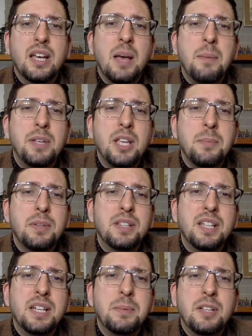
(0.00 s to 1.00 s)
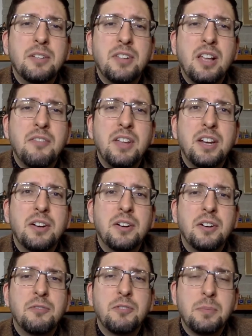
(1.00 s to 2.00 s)
I'm picking up a little bit of
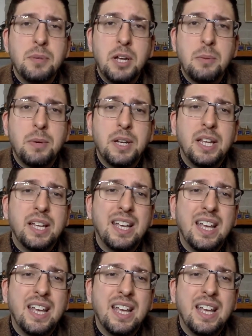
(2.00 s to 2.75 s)
lavender from the opening